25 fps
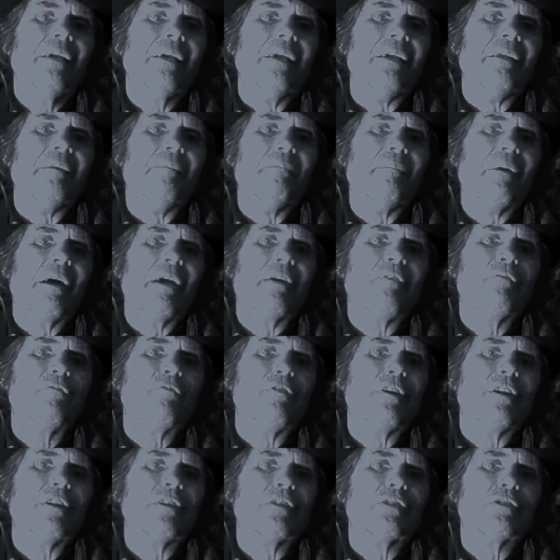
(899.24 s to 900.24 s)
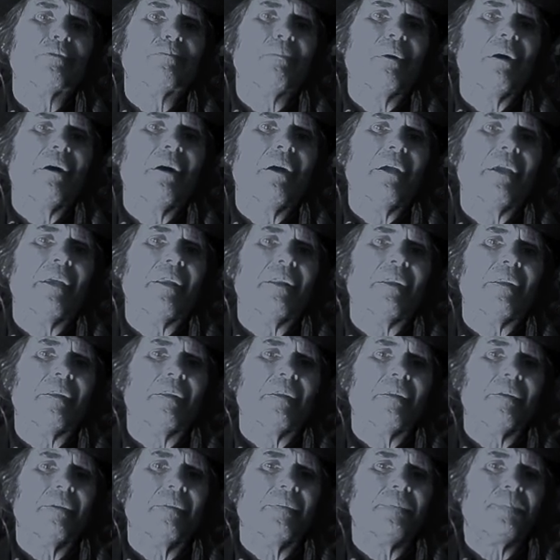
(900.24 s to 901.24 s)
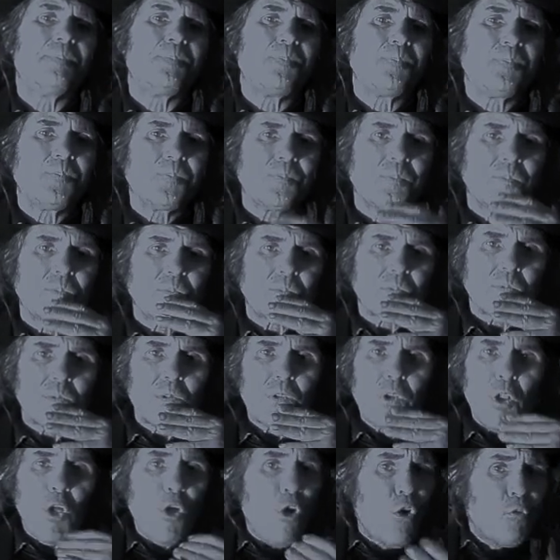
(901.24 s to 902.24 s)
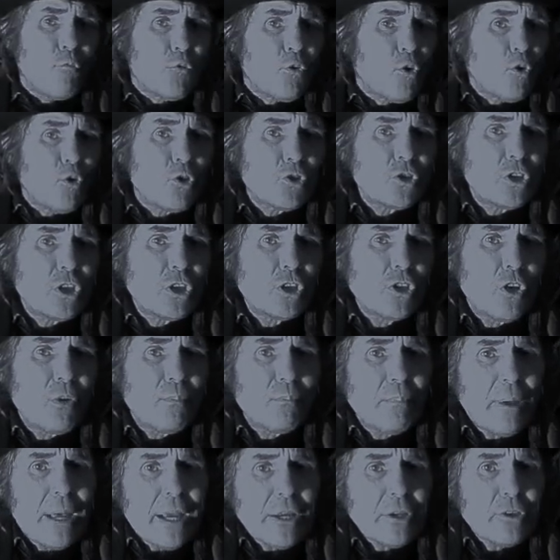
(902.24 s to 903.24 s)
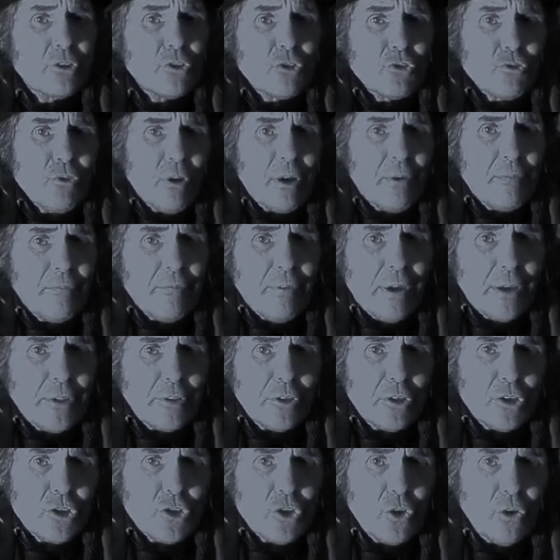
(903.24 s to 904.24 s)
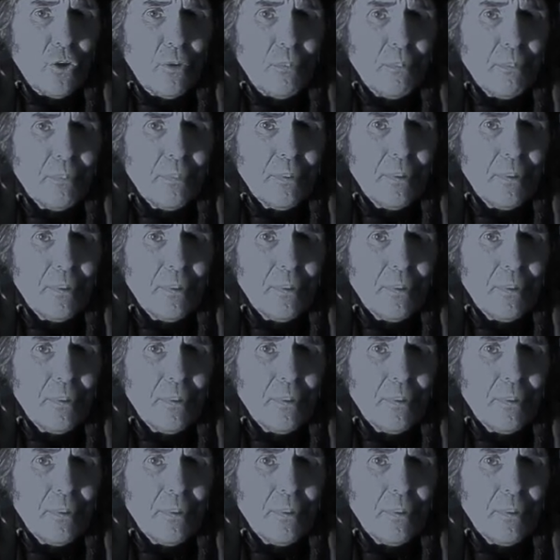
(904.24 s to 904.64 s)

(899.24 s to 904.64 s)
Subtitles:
in my friend's mind. Of course he's gone back to try and find the shop,